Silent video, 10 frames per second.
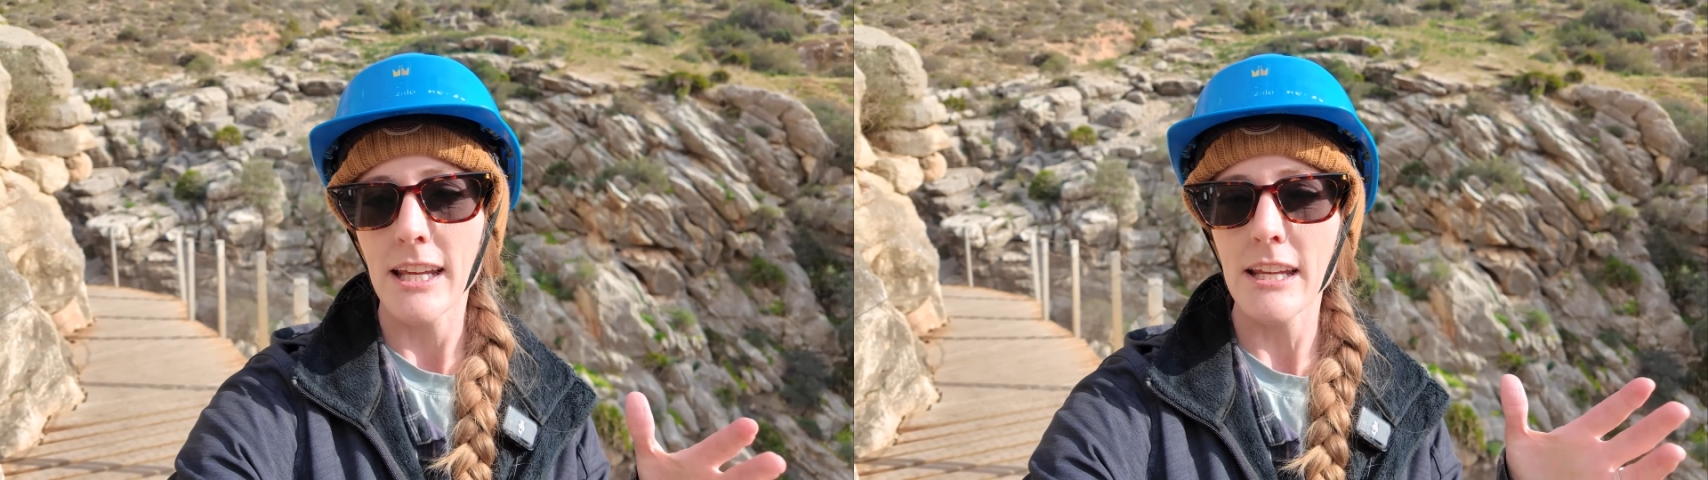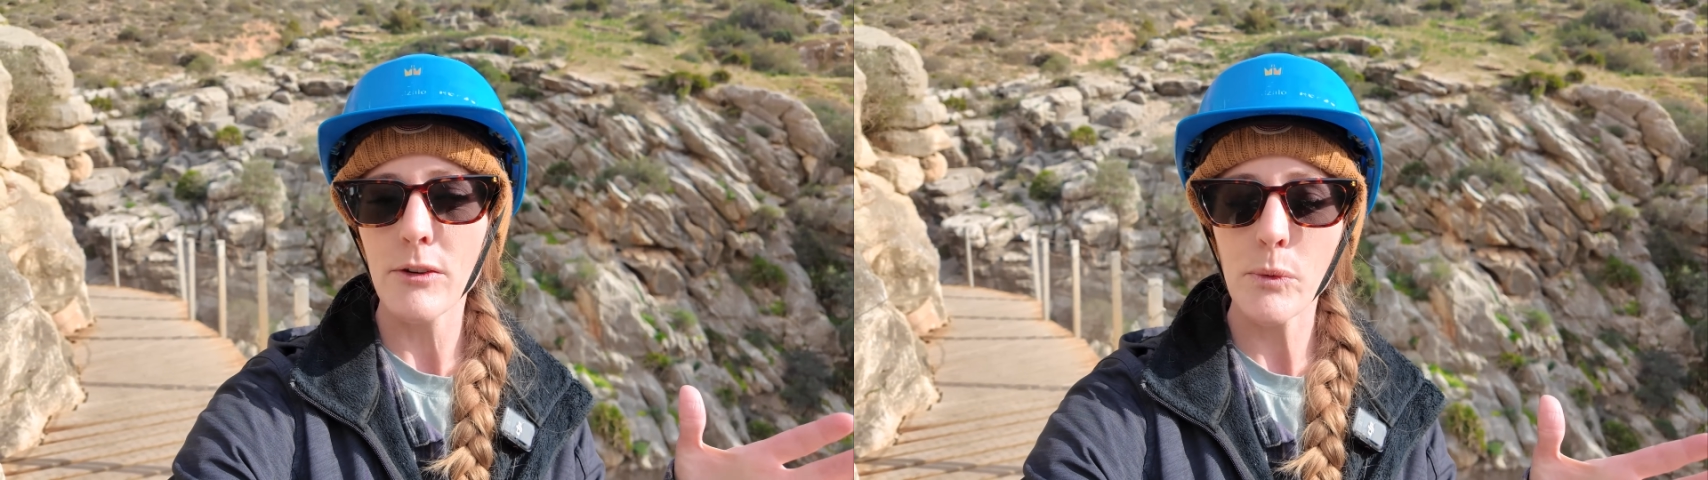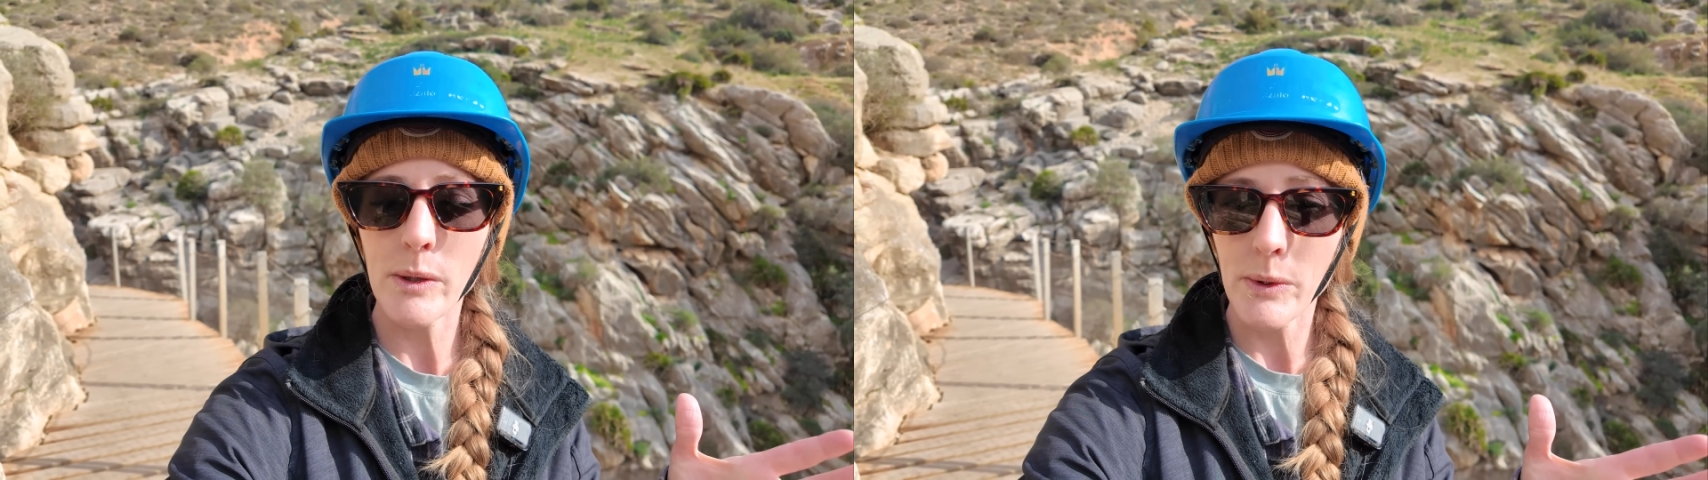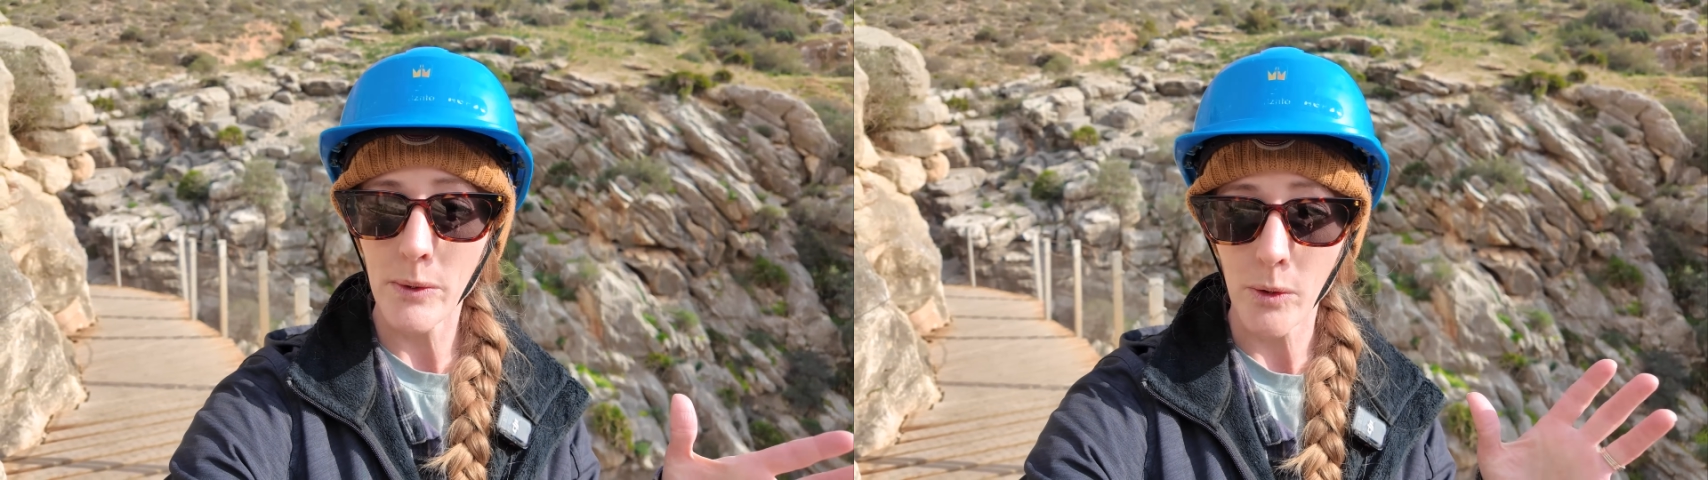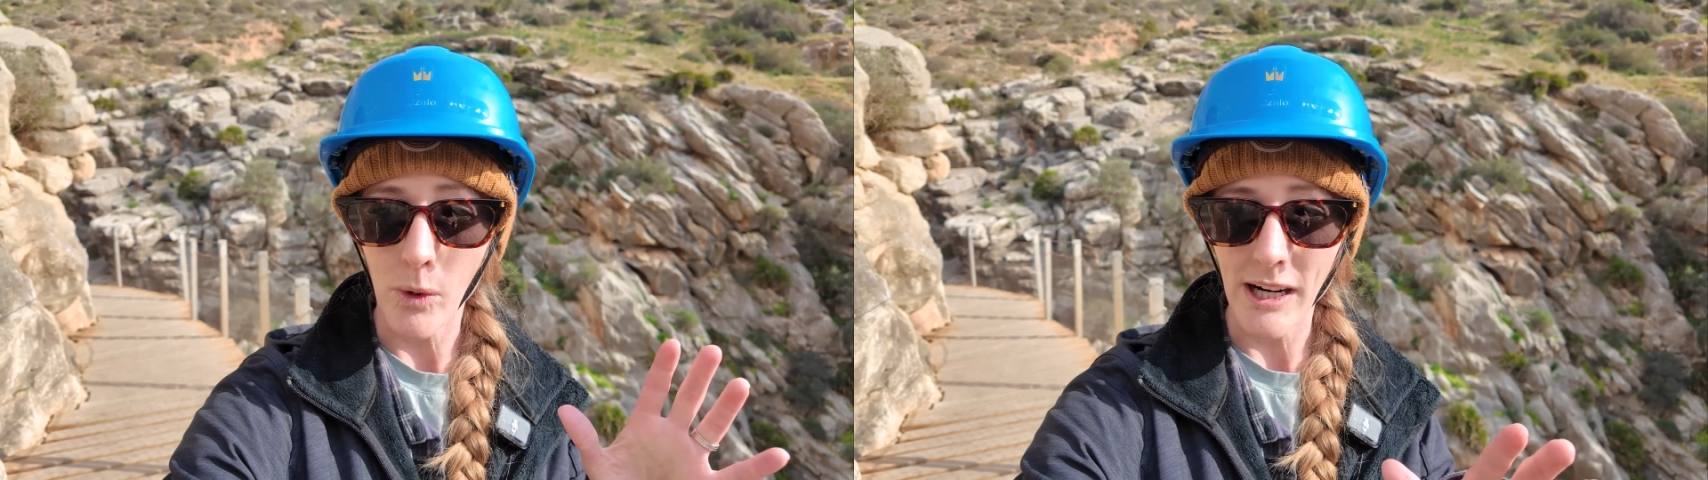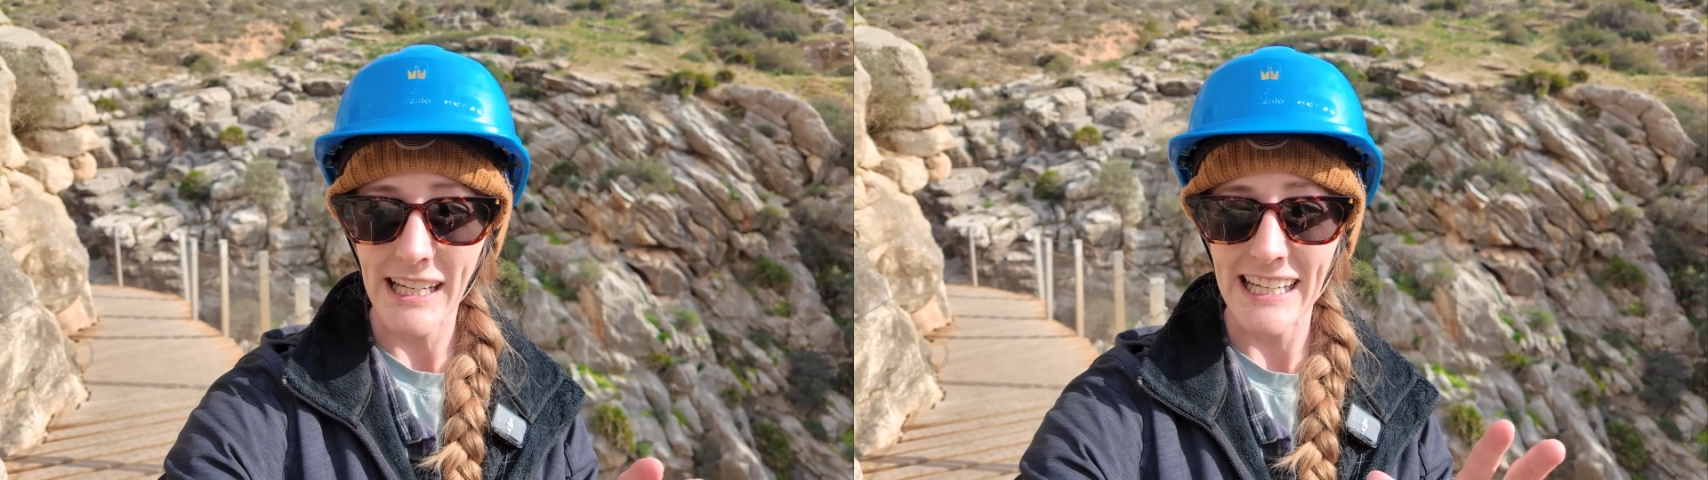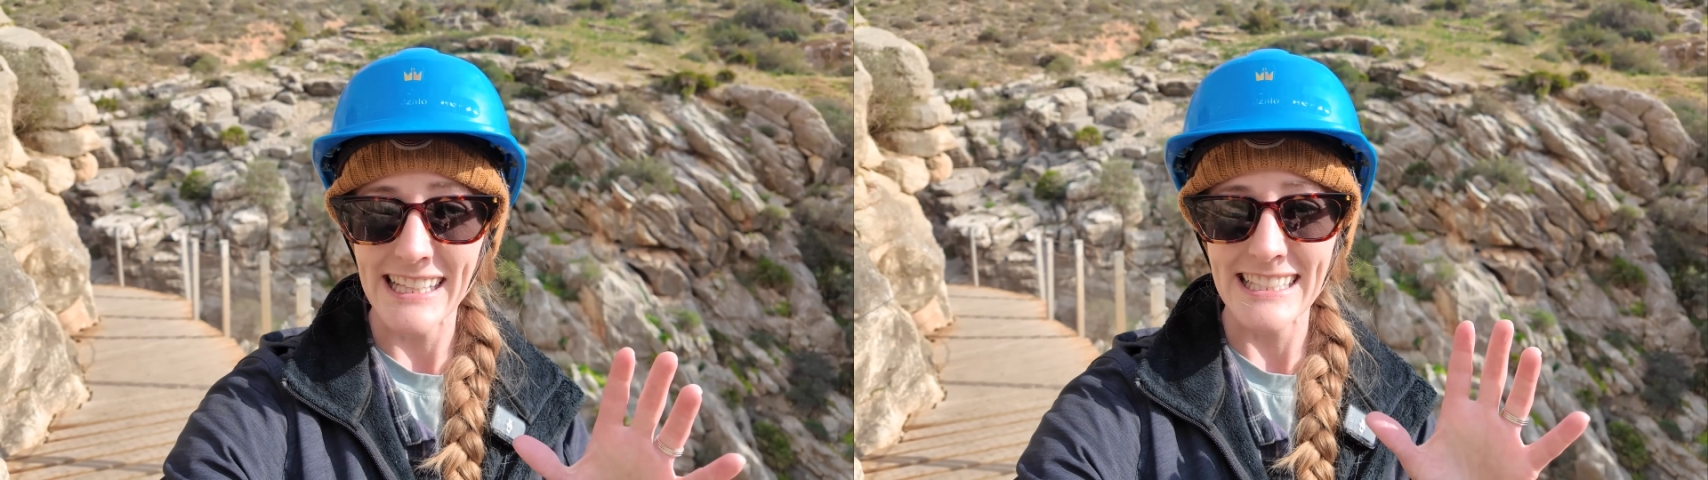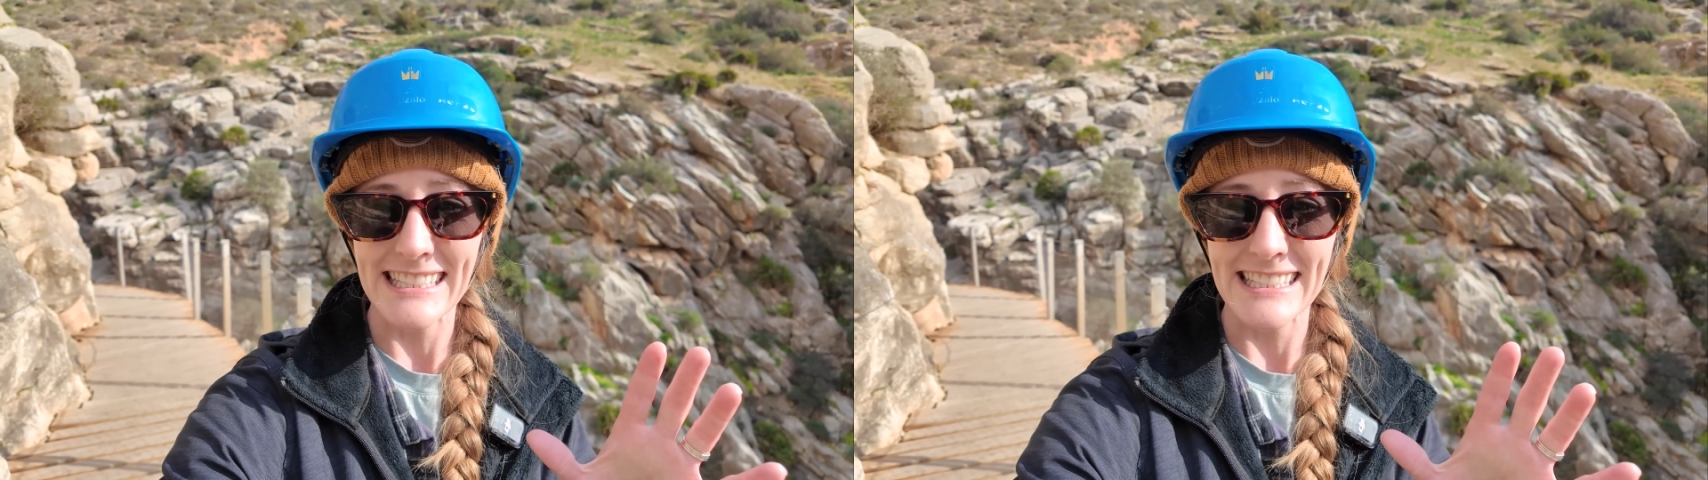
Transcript: Even when we were walking in the